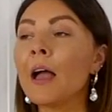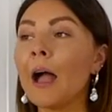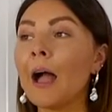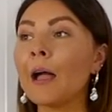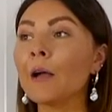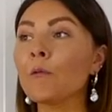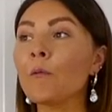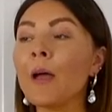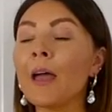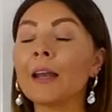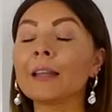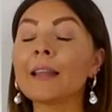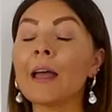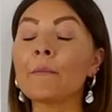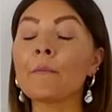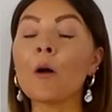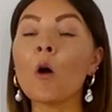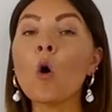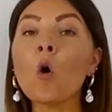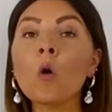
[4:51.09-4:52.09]
I wear
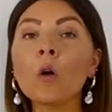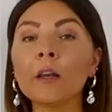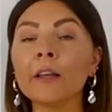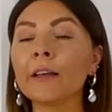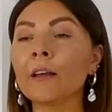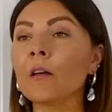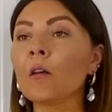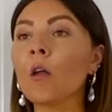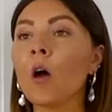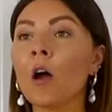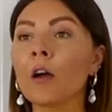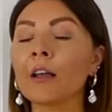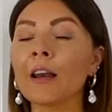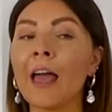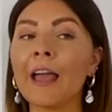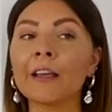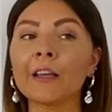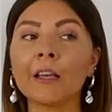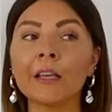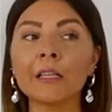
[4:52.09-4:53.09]
them all year long,
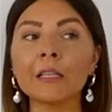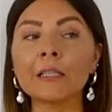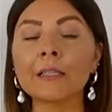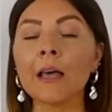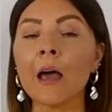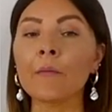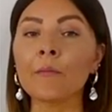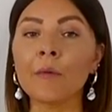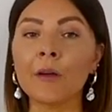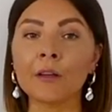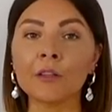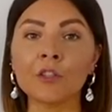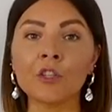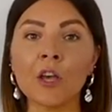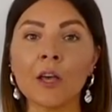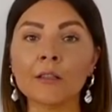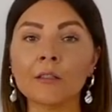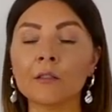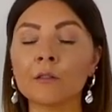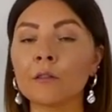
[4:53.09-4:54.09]
like in summer
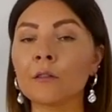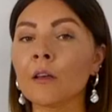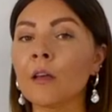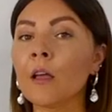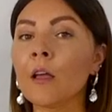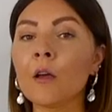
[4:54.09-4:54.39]
just